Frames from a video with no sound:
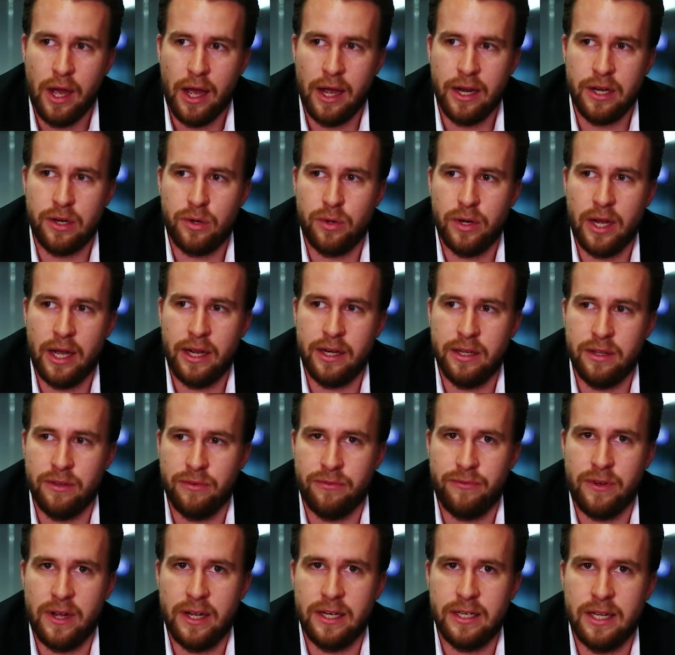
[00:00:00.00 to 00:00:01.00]
and created the
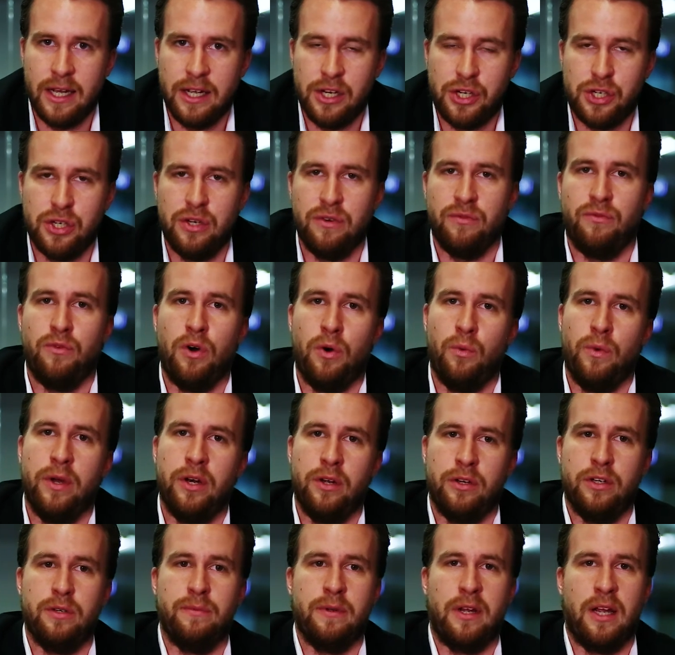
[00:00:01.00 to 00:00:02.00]
foundation of what
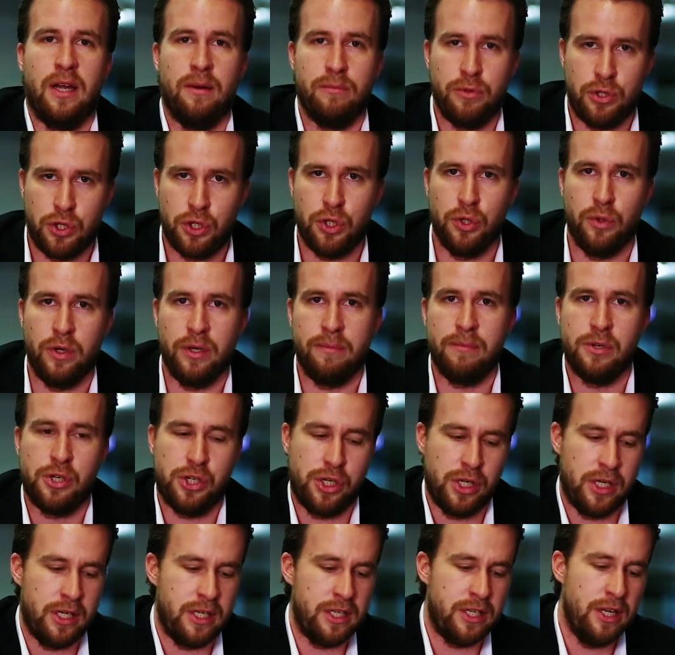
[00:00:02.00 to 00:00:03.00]
went on to become Turing
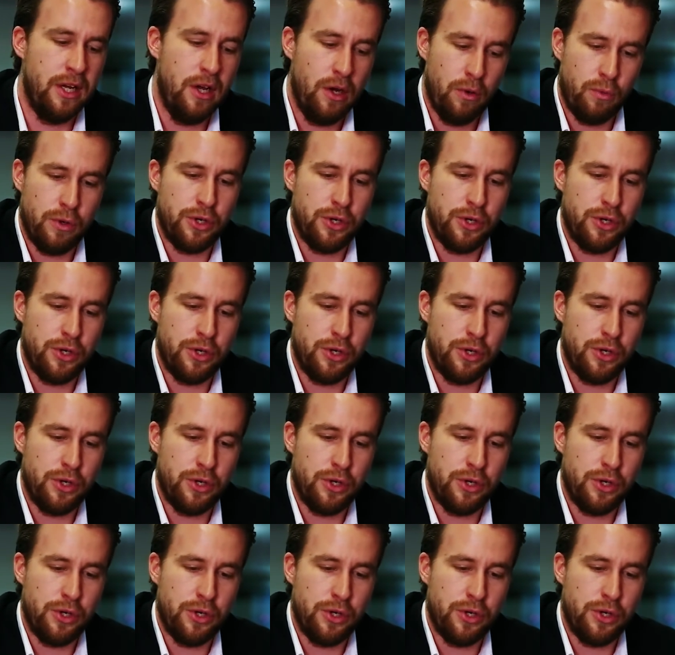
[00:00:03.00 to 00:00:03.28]
machines,